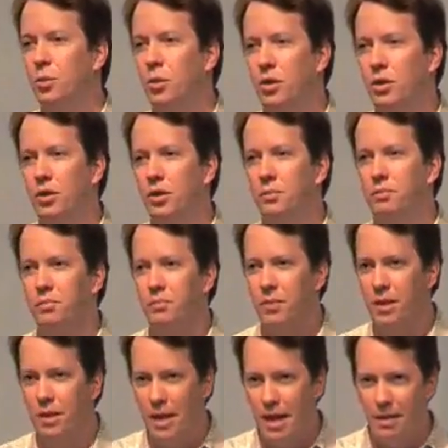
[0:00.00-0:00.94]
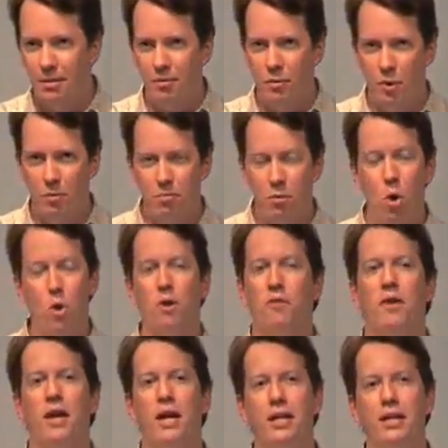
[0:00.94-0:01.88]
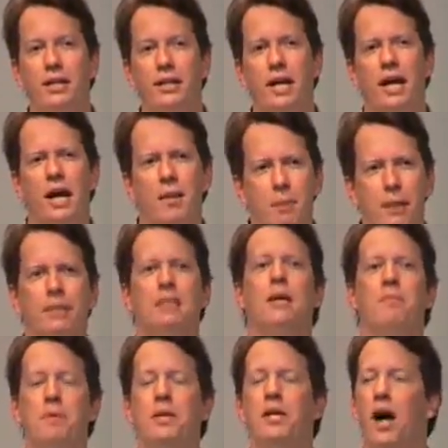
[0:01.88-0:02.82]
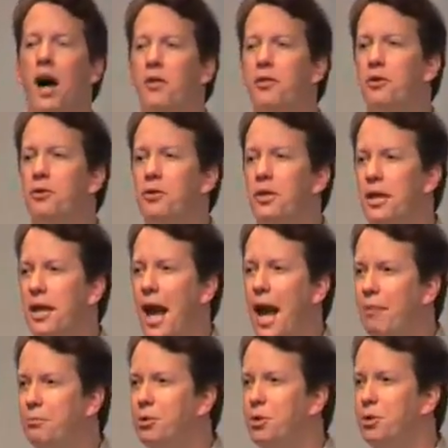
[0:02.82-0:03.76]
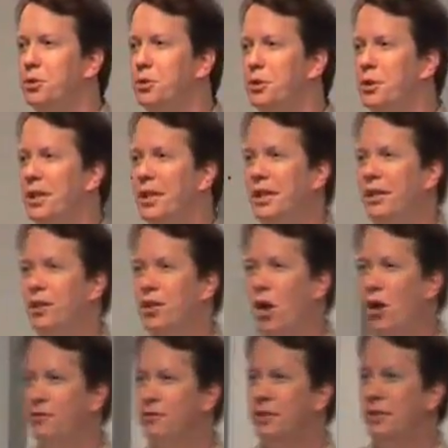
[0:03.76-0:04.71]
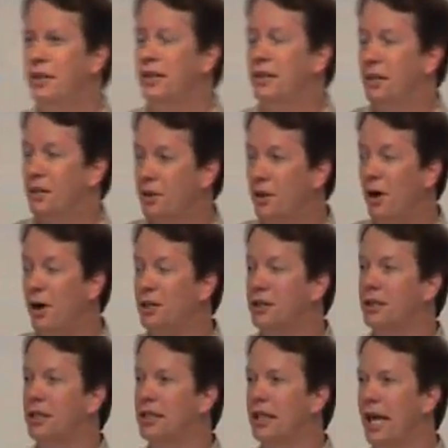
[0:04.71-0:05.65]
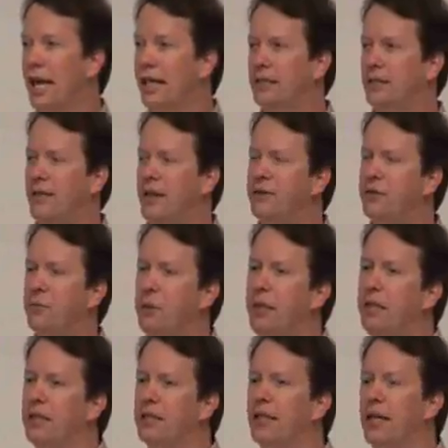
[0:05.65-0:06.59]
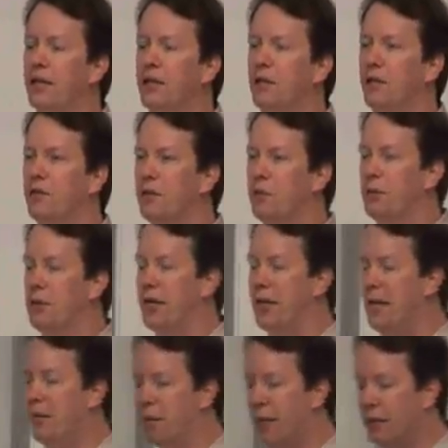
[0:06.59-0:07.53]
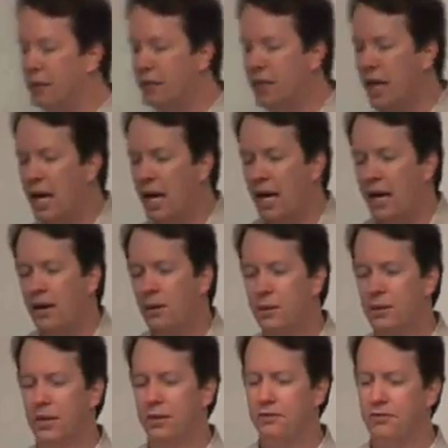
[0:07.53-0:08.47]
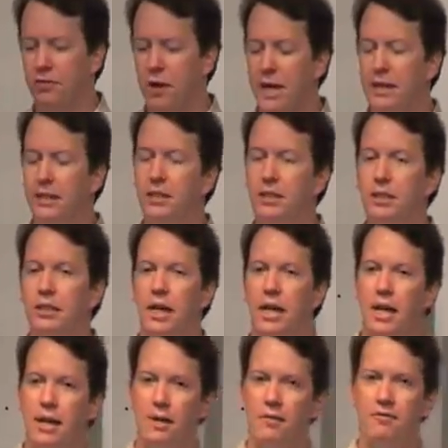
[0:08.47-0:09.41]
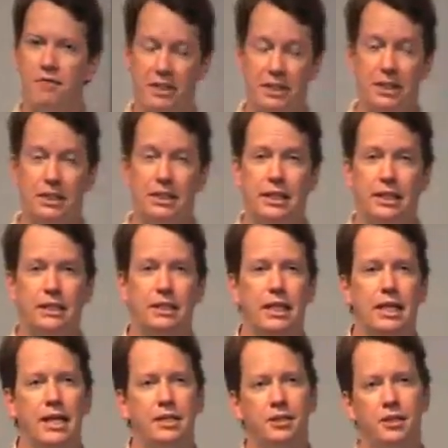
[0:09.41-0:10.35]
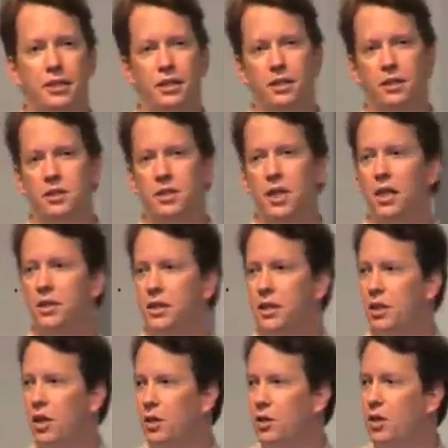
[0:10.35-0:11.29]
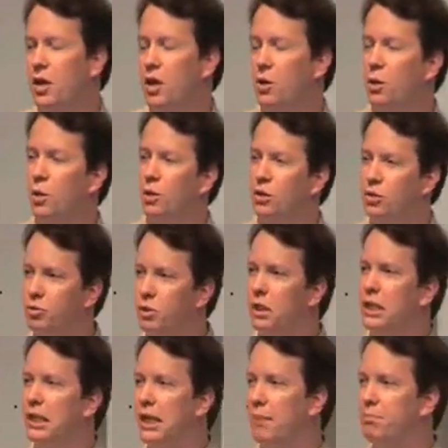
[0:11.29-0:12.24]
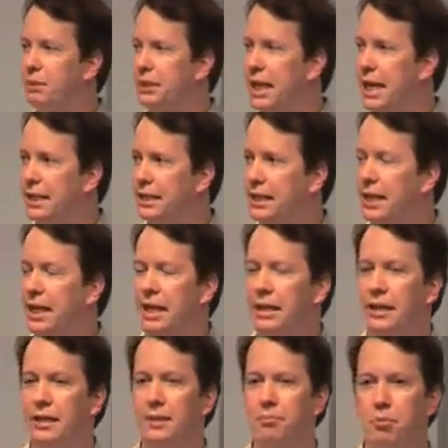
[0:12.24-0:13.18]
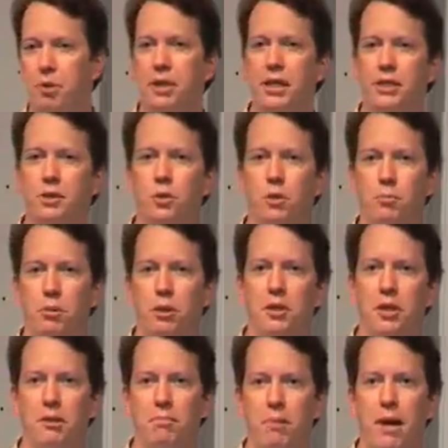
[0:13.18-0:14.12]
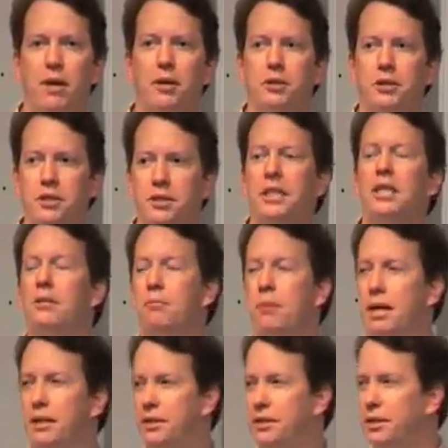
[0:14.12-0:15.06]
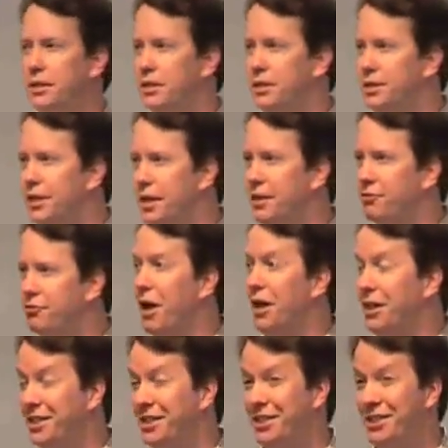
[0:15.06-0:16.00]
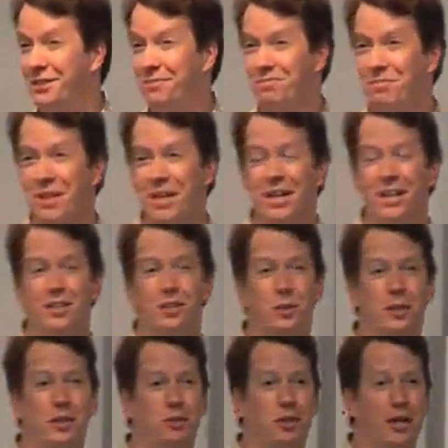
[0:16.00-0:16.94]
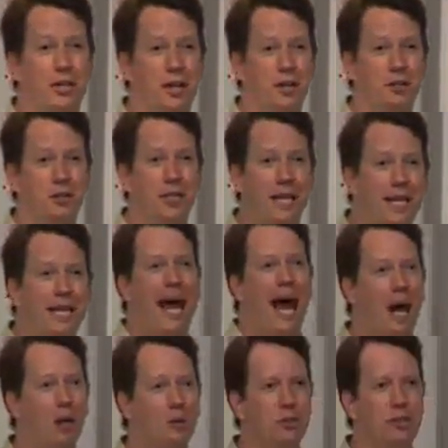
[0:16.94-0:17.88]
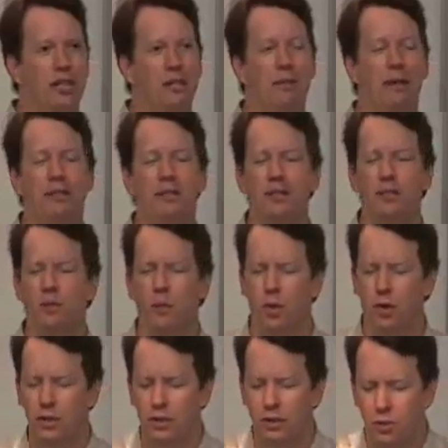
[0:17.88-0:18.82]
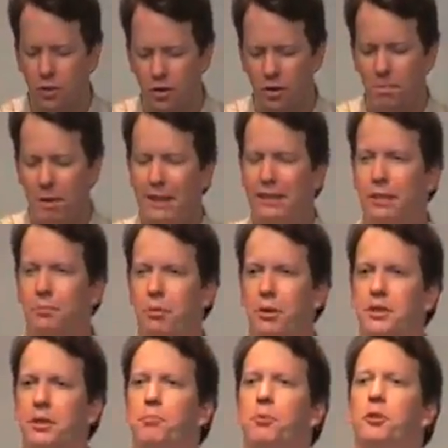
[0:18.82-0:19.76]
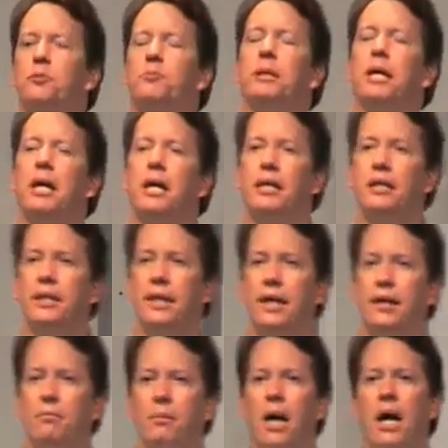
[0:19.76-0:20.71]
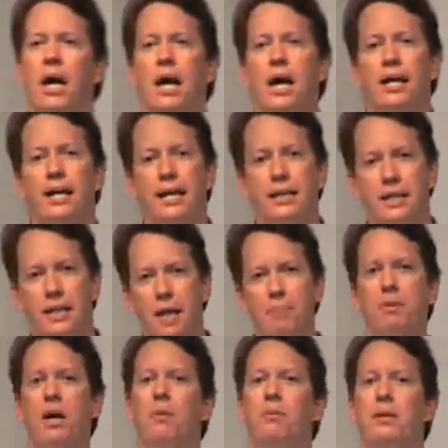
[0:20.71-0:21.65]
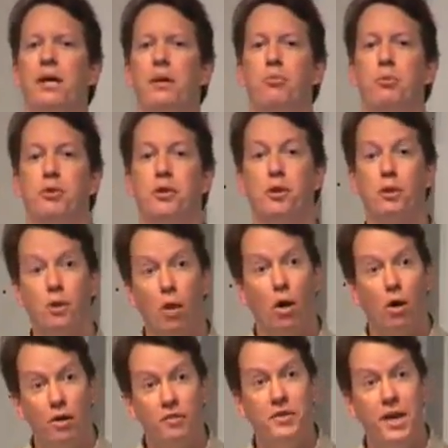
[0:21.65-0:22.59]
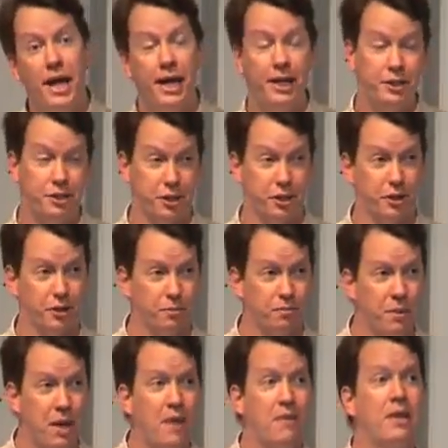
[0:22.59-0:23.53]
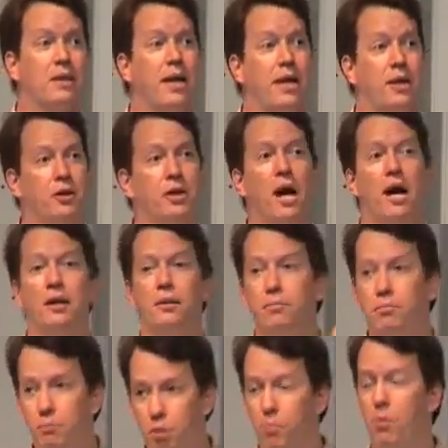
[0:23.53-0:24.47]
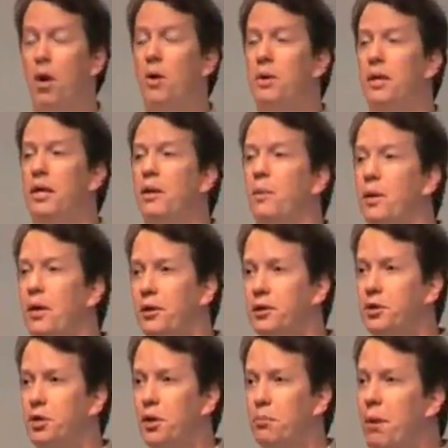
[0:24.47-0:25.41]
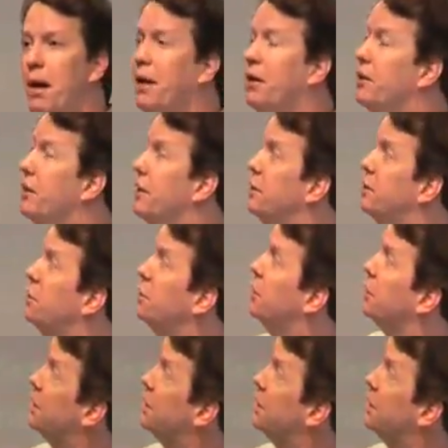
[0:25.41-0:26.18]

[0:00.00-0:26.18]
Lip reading: were motivated by something other than absolutely lofty thoughts. In the case of entropy and the second law of thermodynamics, it was a French physicist and engineer, Saji Carnot, who was really upset that the British were building better steam engines than the French. So he tried to understand how steam engines worked, the sort of the basic principles behind them, and he ended up coming up with a law of nature that later got promoted, and we understood it better, into